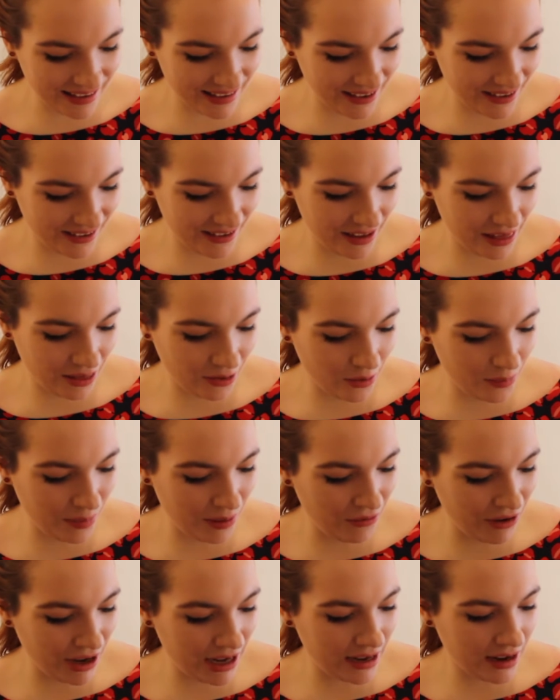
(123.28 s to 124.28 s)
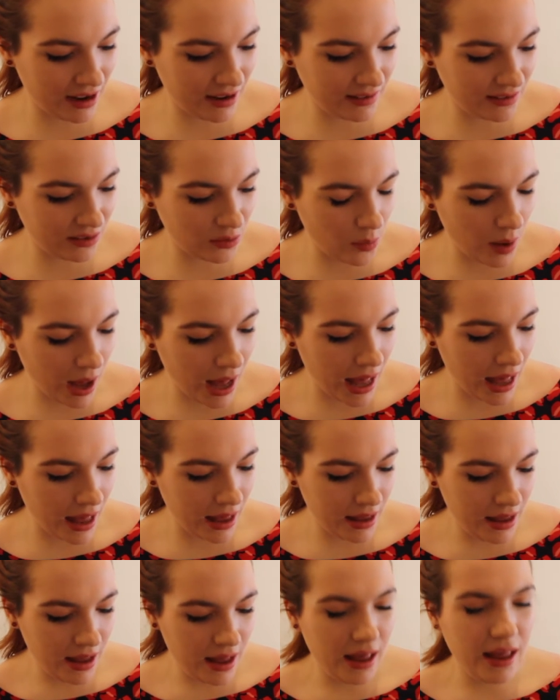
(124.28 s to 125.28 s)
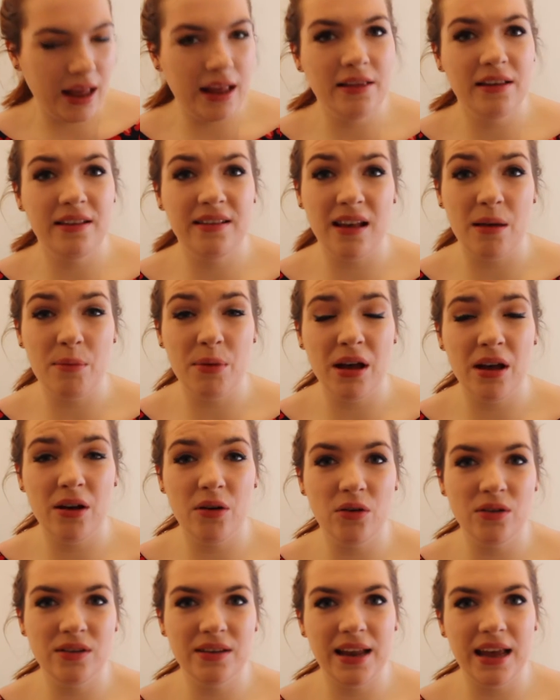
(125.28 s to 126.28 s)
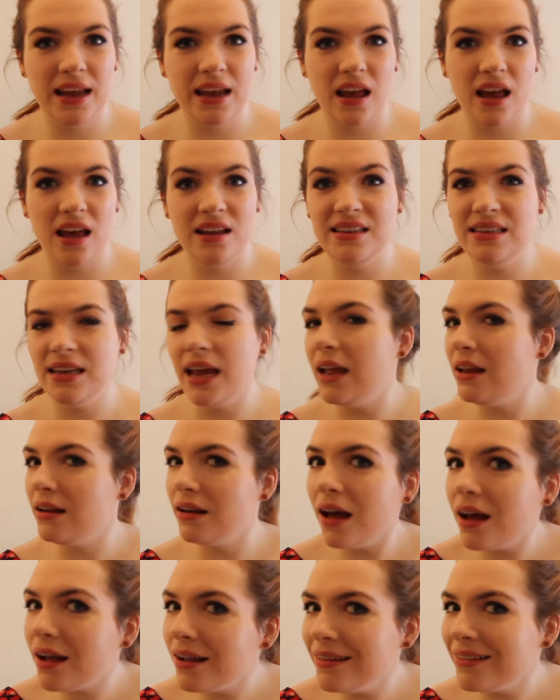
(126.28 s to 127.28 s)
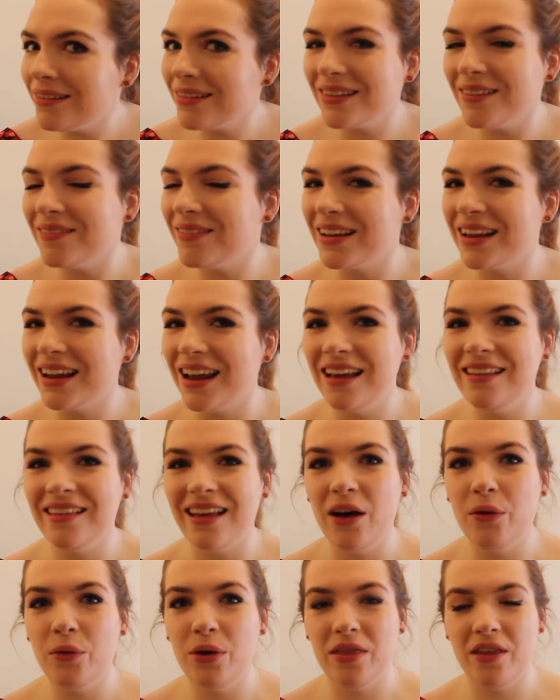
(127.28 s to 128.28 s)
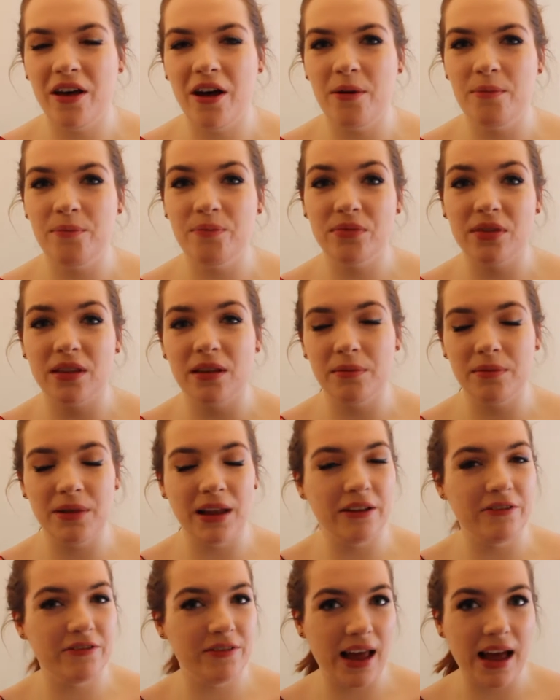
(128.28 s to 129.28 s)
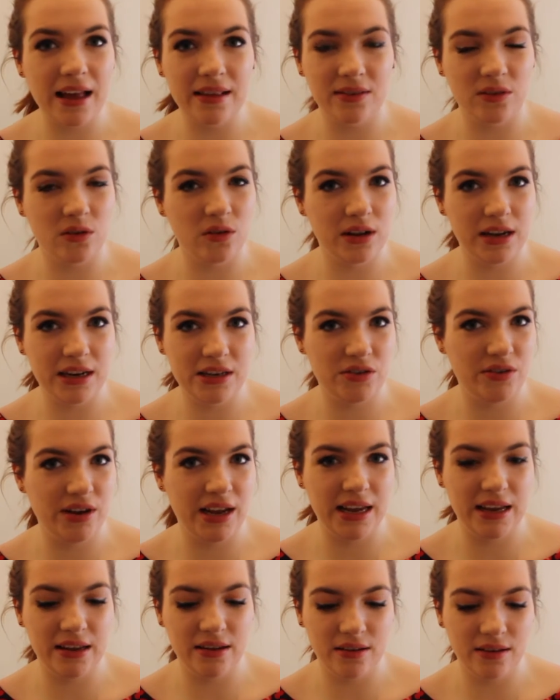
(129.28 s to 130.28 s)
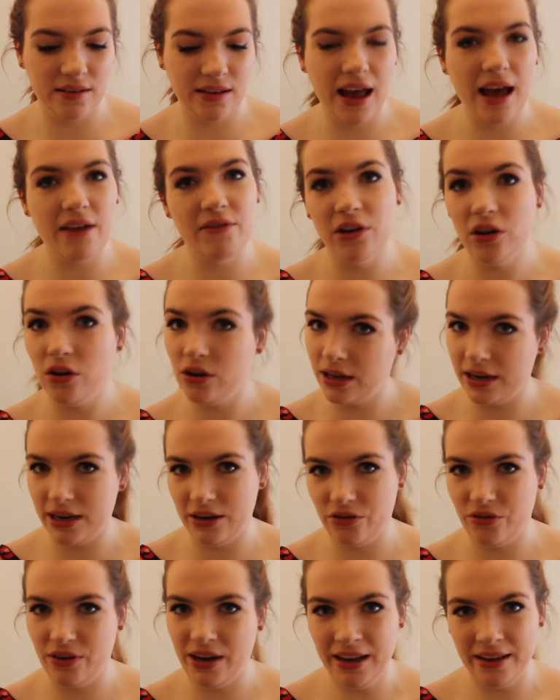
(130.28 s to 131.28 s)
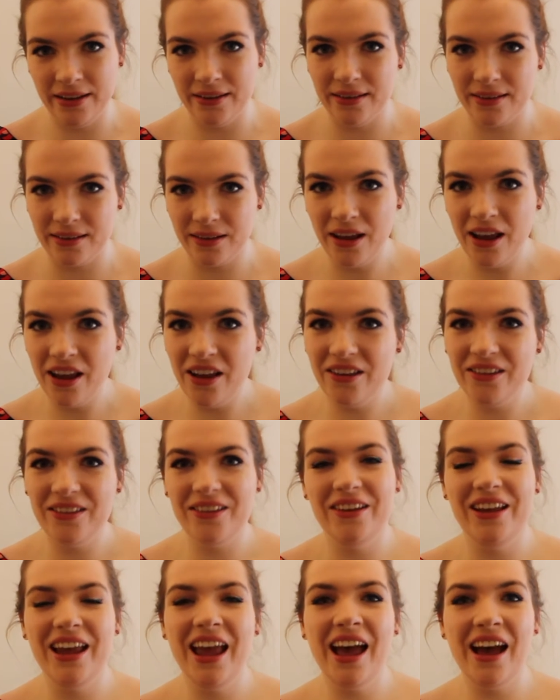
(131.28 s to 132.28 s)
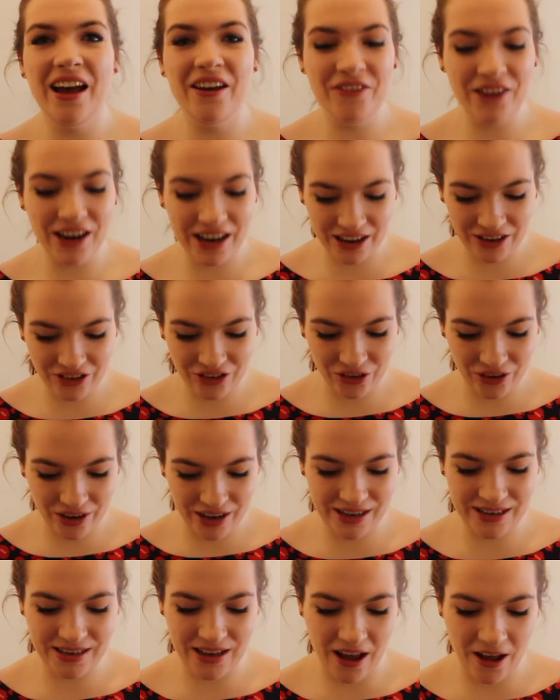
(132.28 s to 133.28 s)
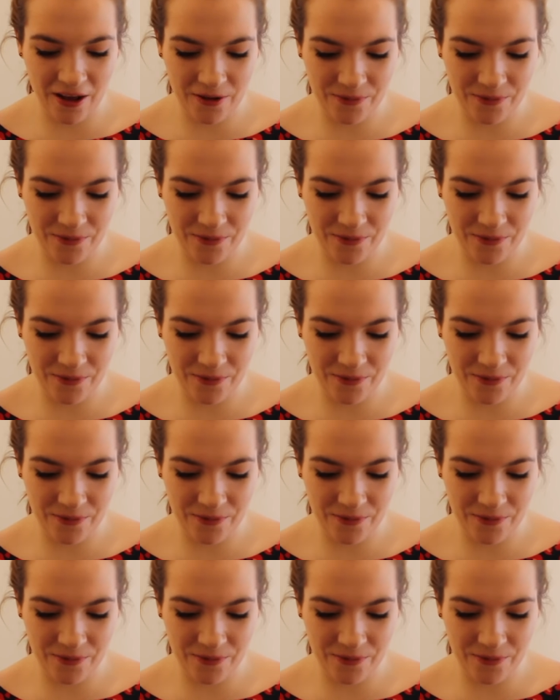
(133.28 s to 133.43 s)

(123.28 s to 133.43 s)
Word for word: so I thought it'd be really nice to wear in the summer or to like a date night or something like that with like flats or glittery heels. I have a lot of glittery heels. So yeah, I really enjoyed